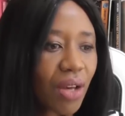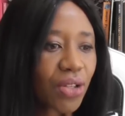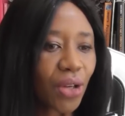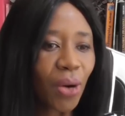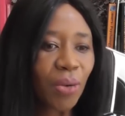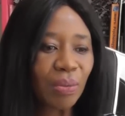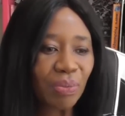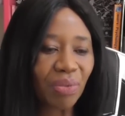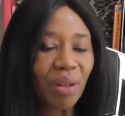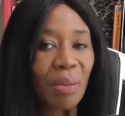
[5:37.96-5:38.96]
So,
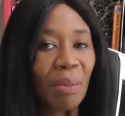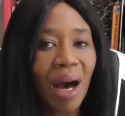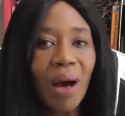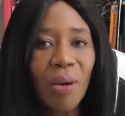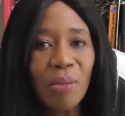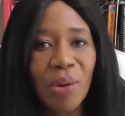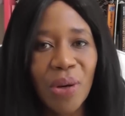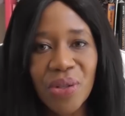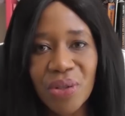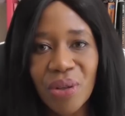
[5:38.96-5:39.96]
my own
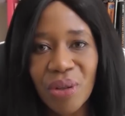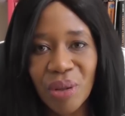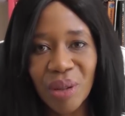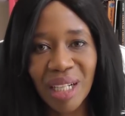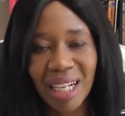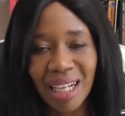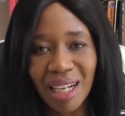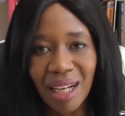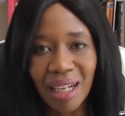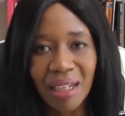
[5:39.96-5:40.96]
personal
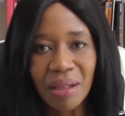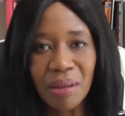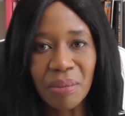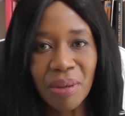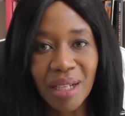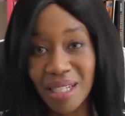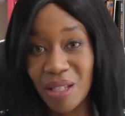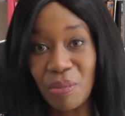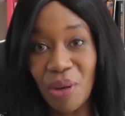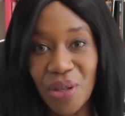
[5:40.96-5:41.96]

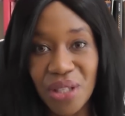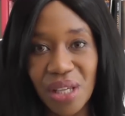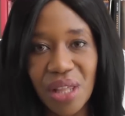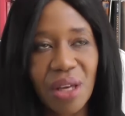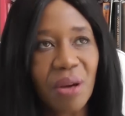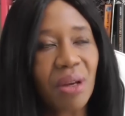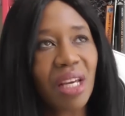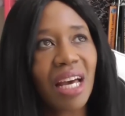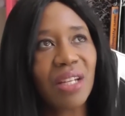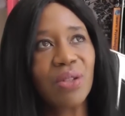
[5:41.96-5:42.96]
conspiracy
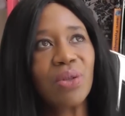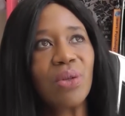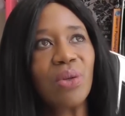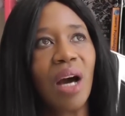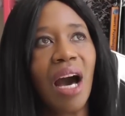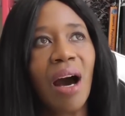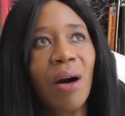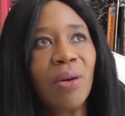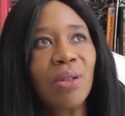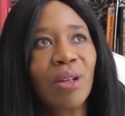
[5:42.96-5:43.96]
theory as to
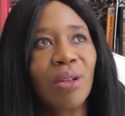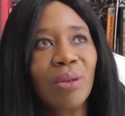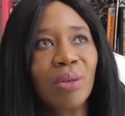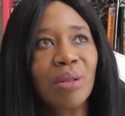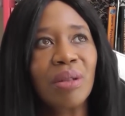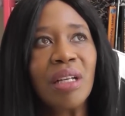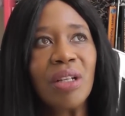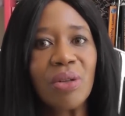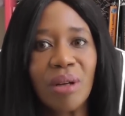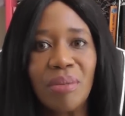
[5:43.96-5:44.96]
how Donald
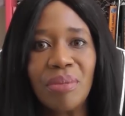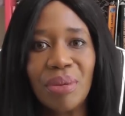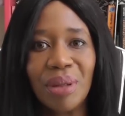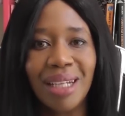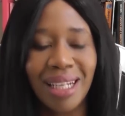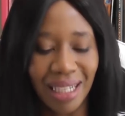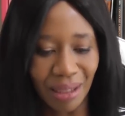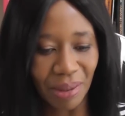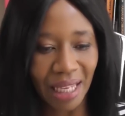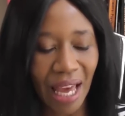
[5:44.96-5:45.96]
Trump
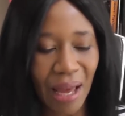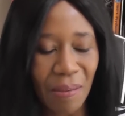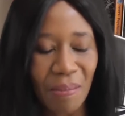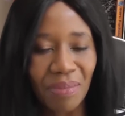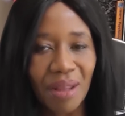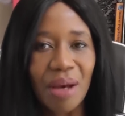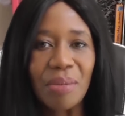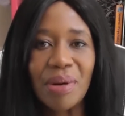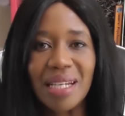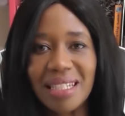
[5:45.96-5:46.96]
became
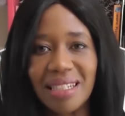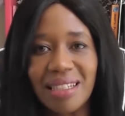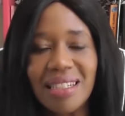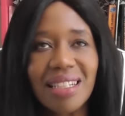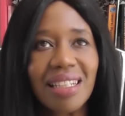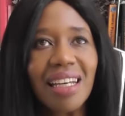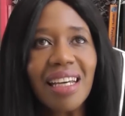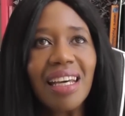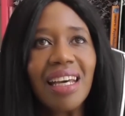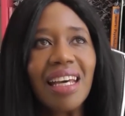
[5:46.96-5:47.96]
president
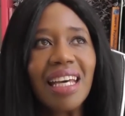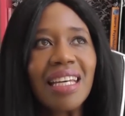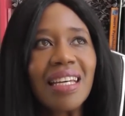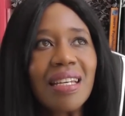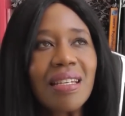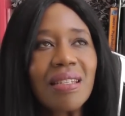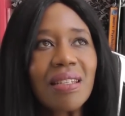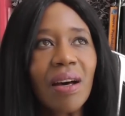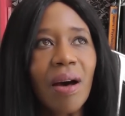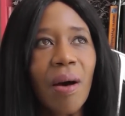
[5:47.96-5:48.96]
is
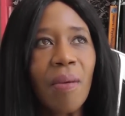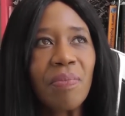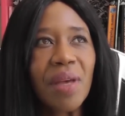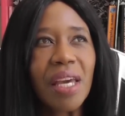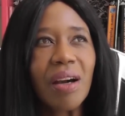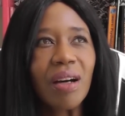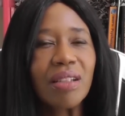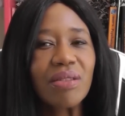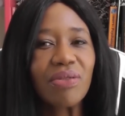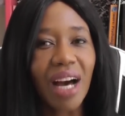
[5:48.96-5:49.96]
he
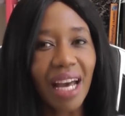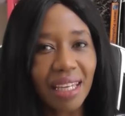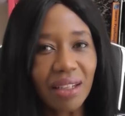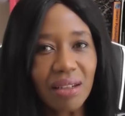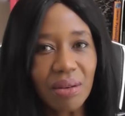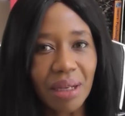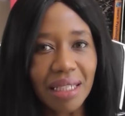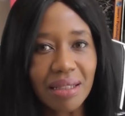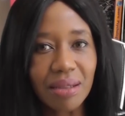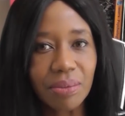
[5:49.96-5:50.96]
got fired,
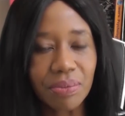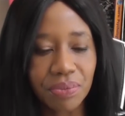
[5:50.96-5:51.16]
right?